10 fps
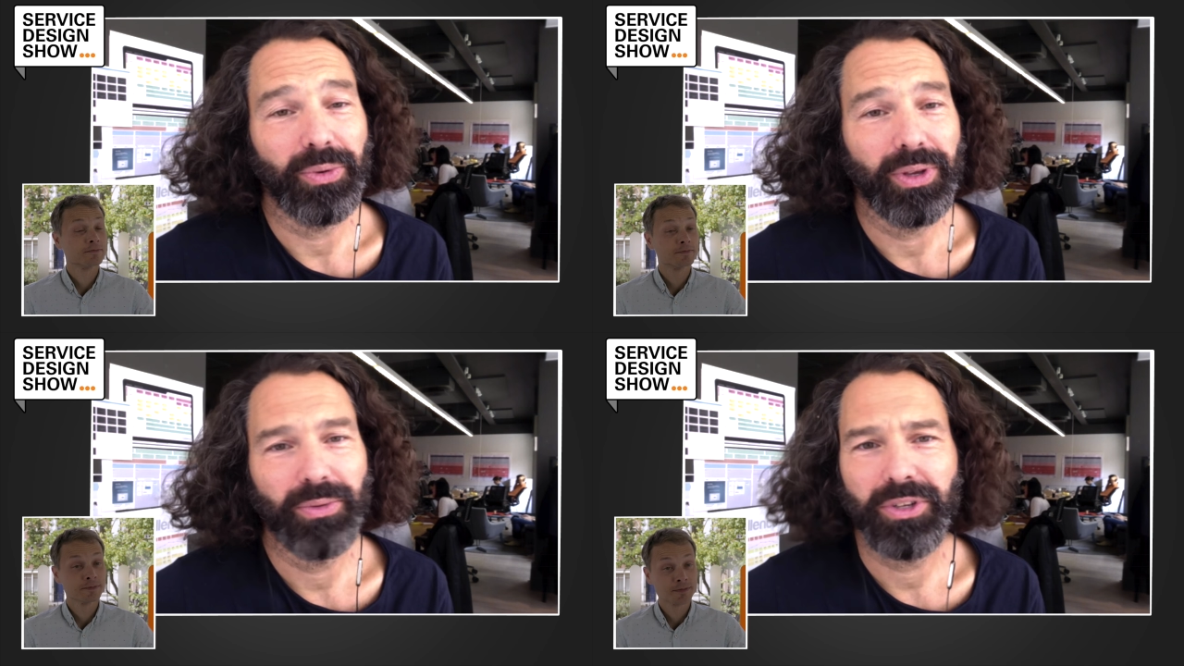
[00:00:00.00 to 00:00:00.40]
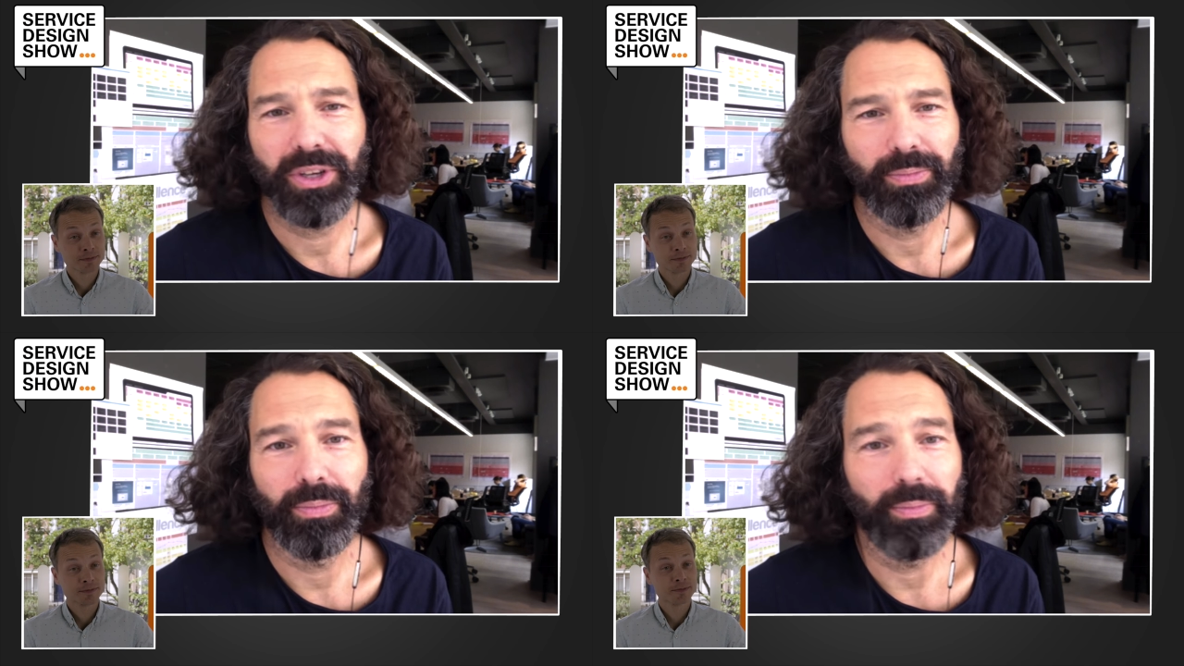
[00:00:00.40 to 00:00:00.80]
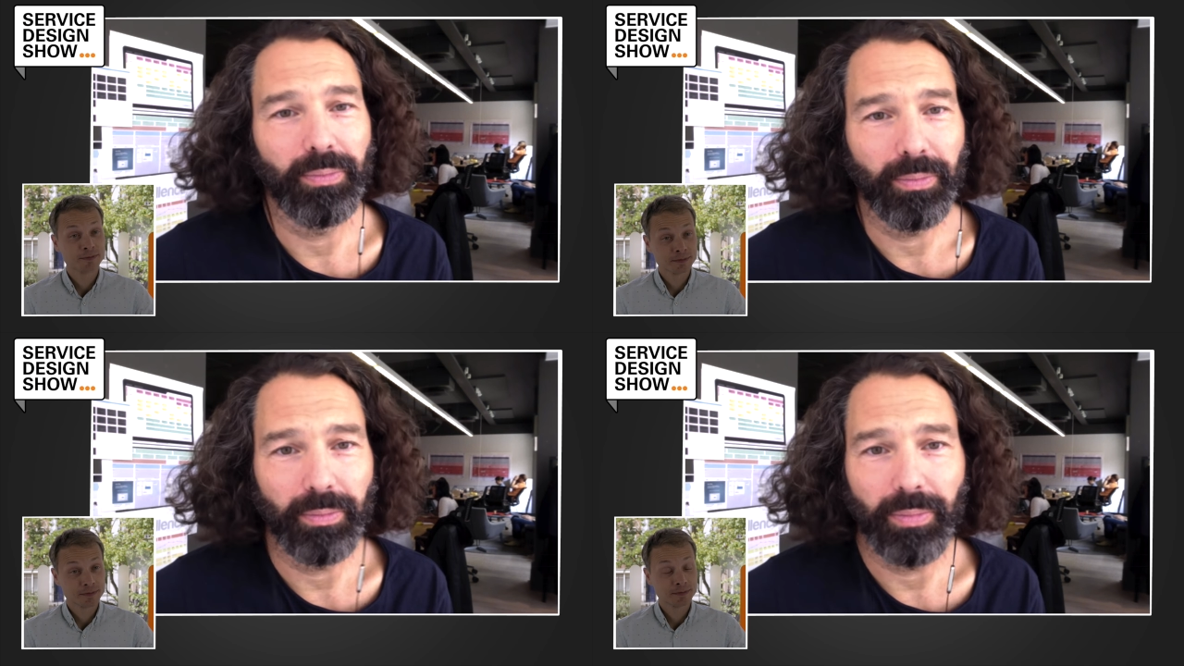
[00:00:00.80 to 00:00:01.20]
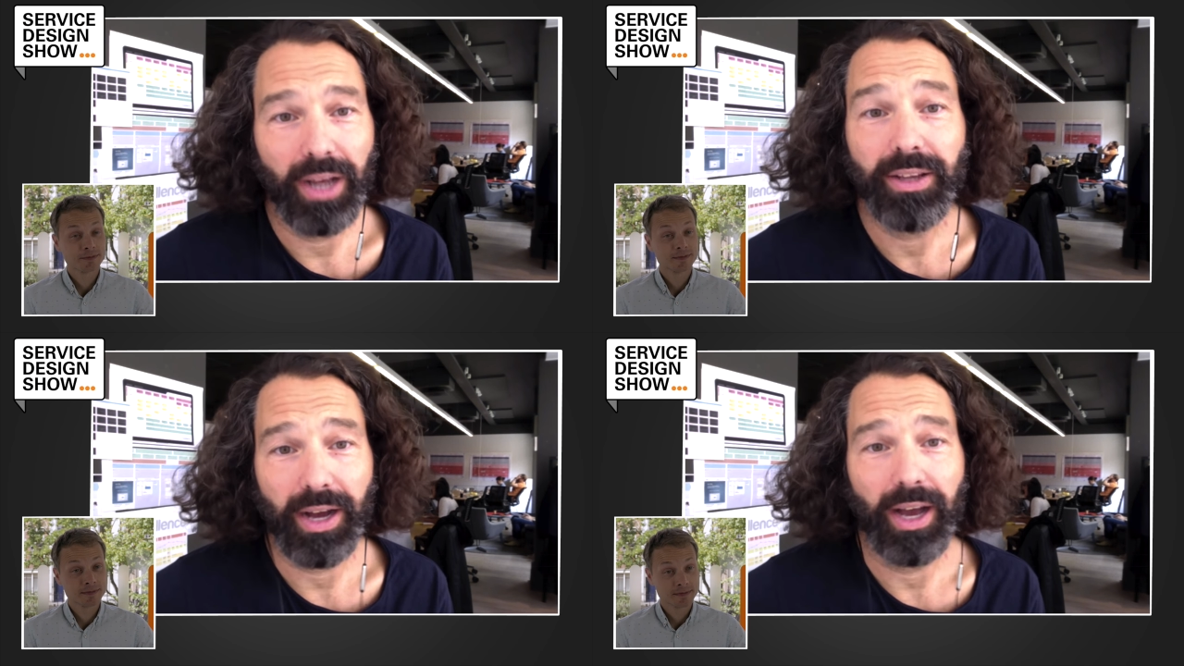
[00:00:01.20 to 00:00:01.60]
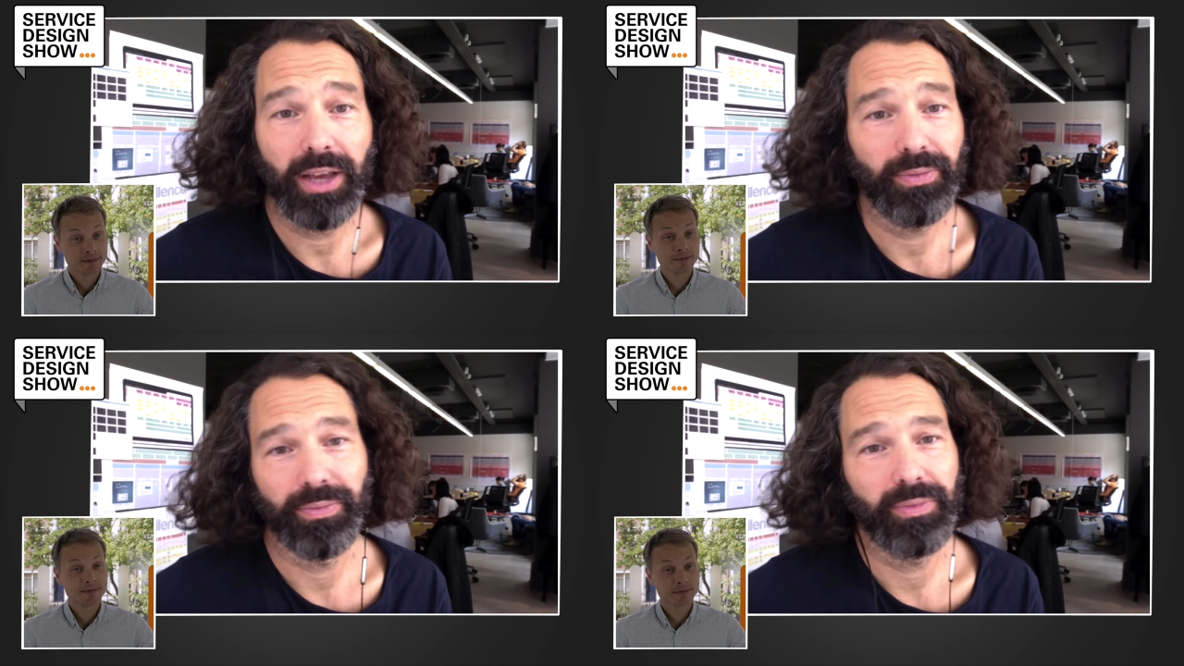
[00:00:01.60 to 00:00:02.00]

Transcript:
Speaker 1: he was a bright guy.